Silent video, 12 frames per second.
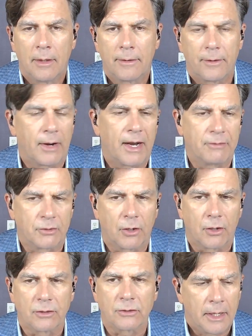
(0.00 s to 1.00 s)

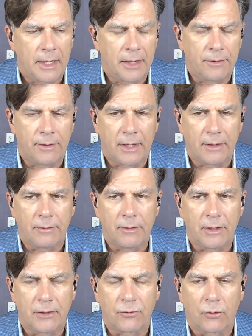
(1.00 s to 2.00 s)
avatars, and then
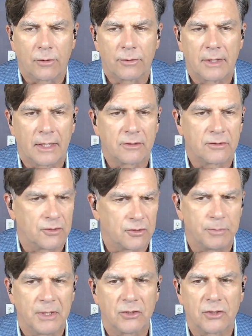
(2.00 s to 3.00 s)
it's all text to
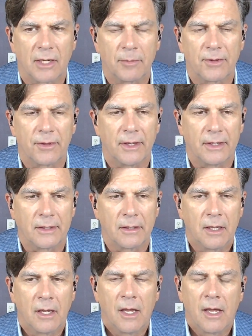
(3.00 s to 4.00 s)
speech type of thing.
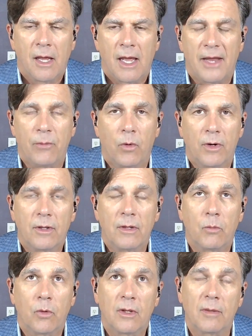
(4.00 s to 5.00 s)
And one
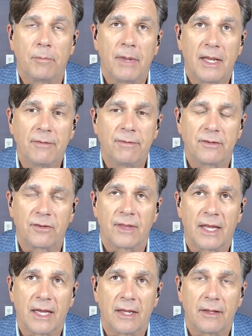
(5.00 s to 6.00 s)
of the benefits of
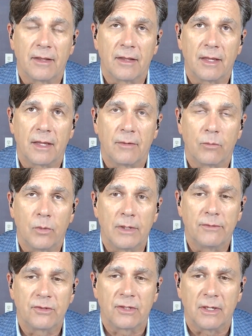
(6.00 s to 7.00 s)
that
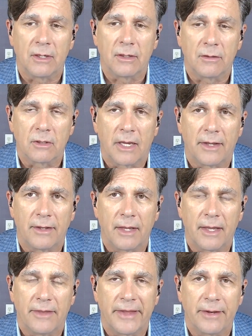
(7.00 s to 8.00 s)
we've seen, and
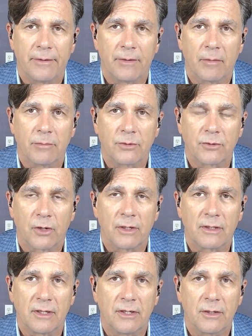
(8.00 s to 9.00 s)
that I'm starting
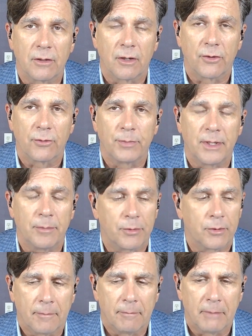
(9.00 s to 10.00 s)
to hear other
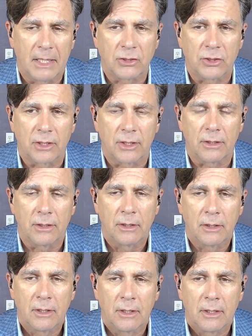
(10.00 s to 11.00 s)
people mention,
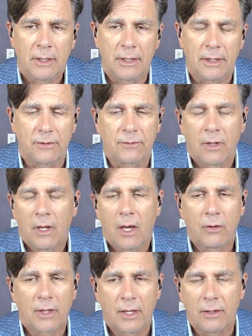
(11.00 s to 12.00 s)
is
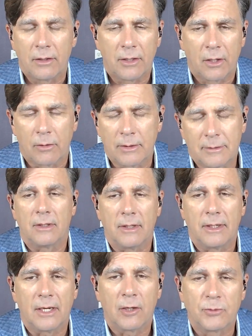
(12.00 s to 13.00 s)
okay,
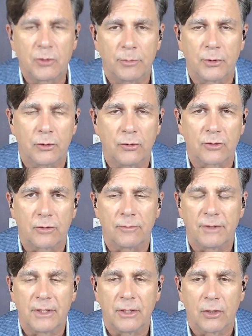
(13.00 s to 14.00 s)
it helps you produce the
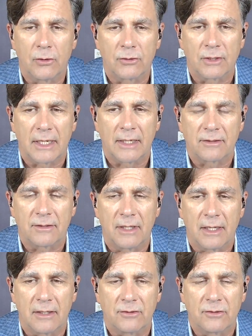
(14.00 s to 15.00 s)
videos, and that's
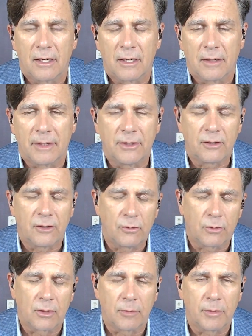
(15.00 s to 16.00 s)
nice, and
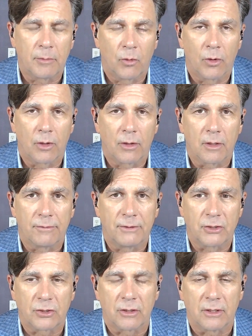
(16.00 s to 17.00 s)
do it a little bit more
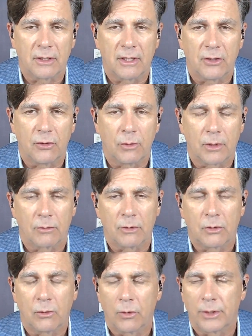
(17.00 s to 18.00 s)
efficiently than doing a
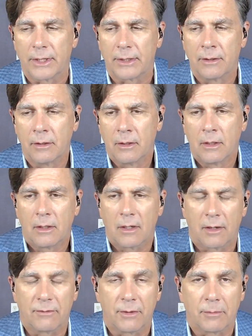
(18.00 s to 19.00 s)
recording
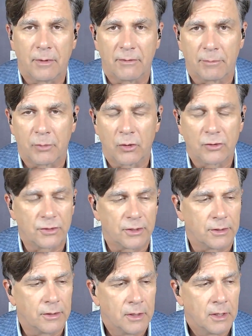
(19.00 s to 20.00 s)
of a
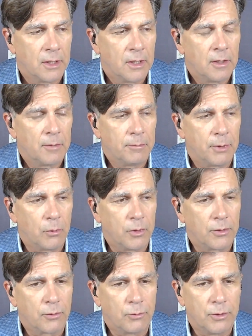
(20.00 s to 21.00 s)
person. But
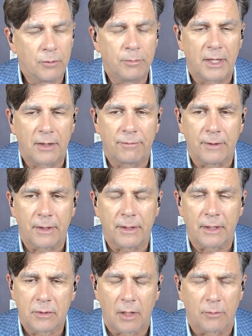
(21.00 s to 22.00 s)
where the real
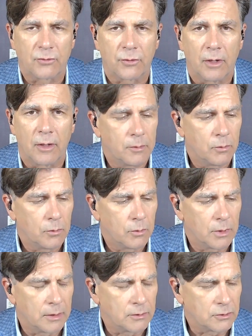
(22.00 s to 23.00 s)
benefit comes from,
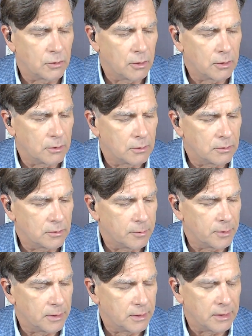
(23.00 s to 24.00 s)
I was talking to
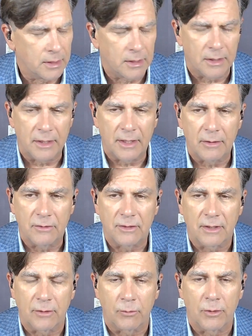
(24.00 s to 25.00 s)
somebody, and they
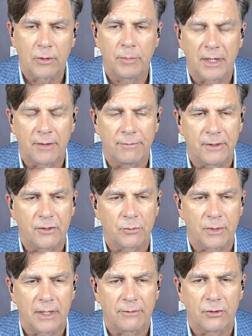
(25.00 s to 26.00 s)
said the real benefit is
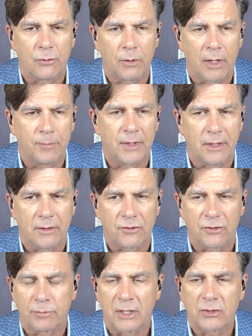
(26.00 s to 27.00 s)
when you have to do updates,
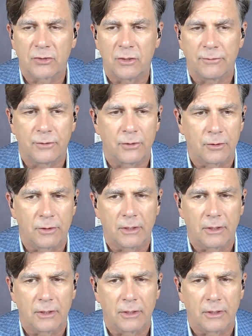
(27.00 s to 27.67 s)
especially if you're in